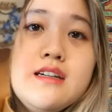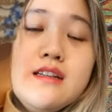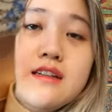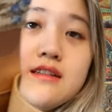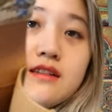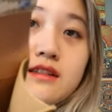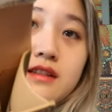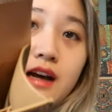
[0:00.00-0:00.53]

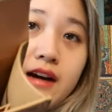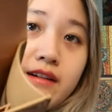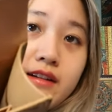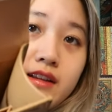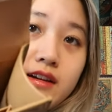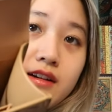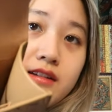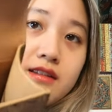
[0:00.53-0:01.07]
This is how it
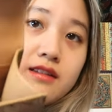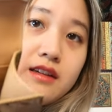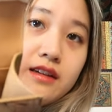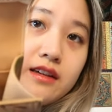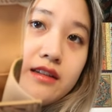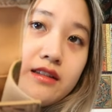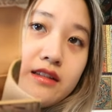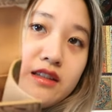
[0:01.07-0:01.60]
looks. There
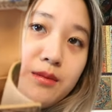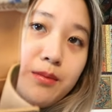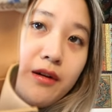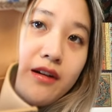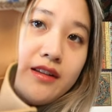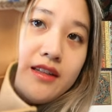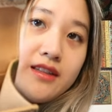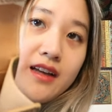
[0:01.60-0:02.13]
is a zipper
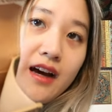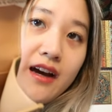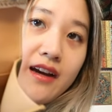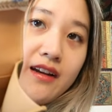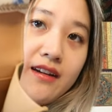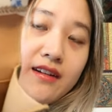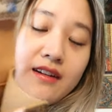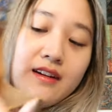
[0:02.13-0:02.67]
on the
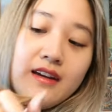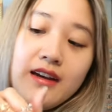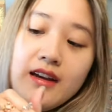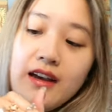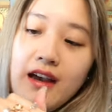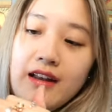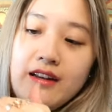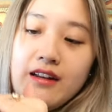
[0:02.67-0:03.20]
side
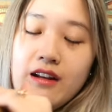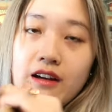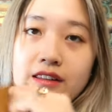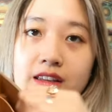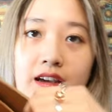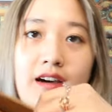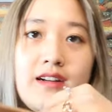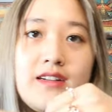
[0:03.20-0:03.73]
and then on
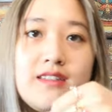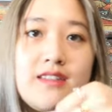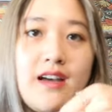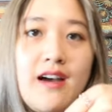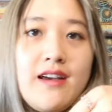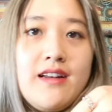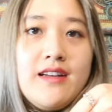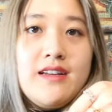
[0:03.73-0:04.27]
the other
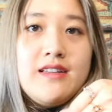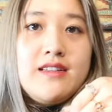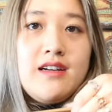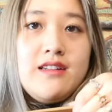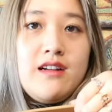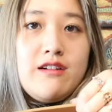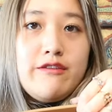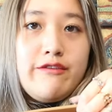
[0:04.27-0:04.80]
side is
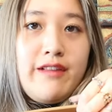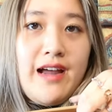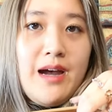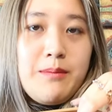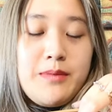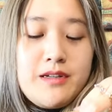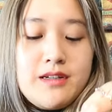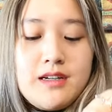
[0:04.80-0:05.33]
another
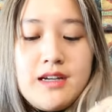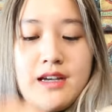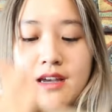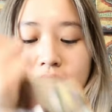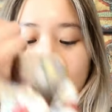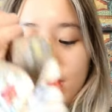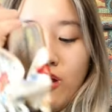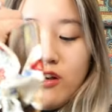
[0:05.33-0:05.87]
flap
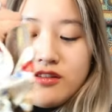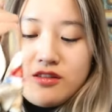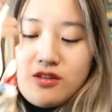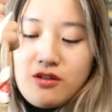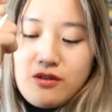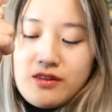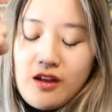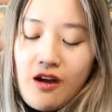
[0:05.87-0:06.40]
and
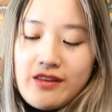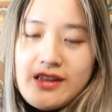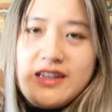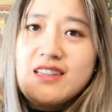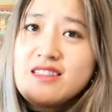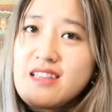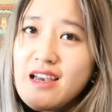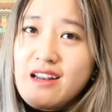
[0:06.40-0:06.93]
also on the
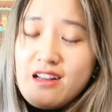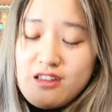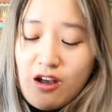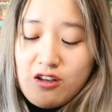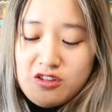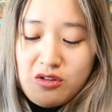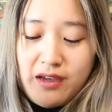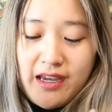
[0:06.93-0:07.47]
inside is
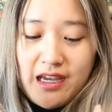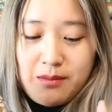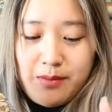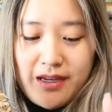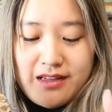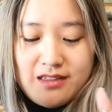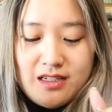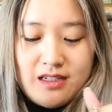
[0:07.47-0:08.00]
also hand
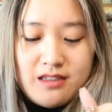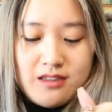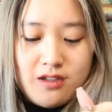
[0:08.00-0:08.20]
painted.